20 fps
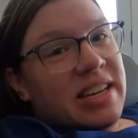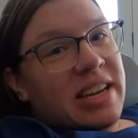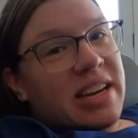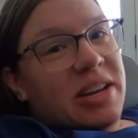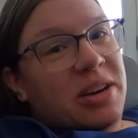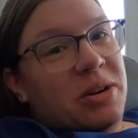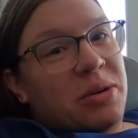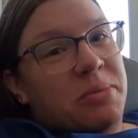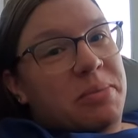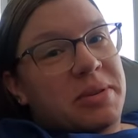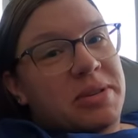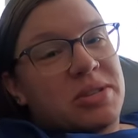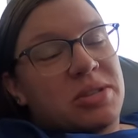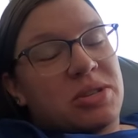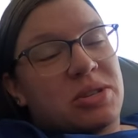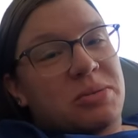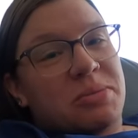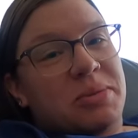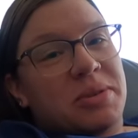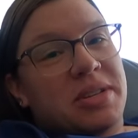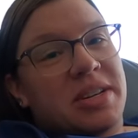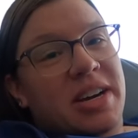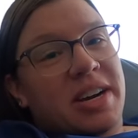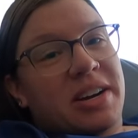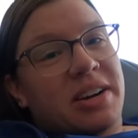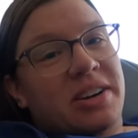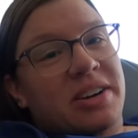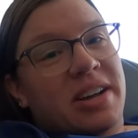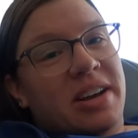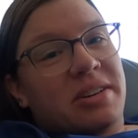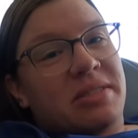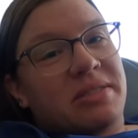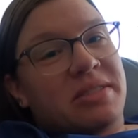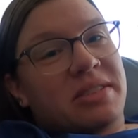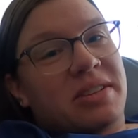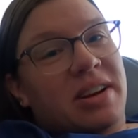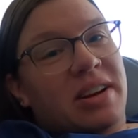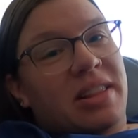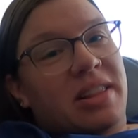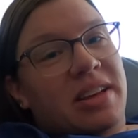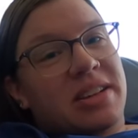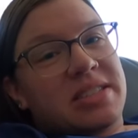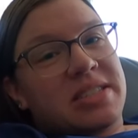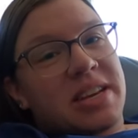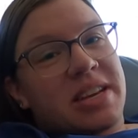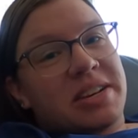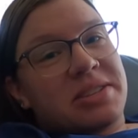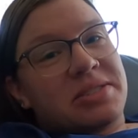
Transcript: mm-hmm. and I mm-hmm. hope he's super tuckered out and got lots of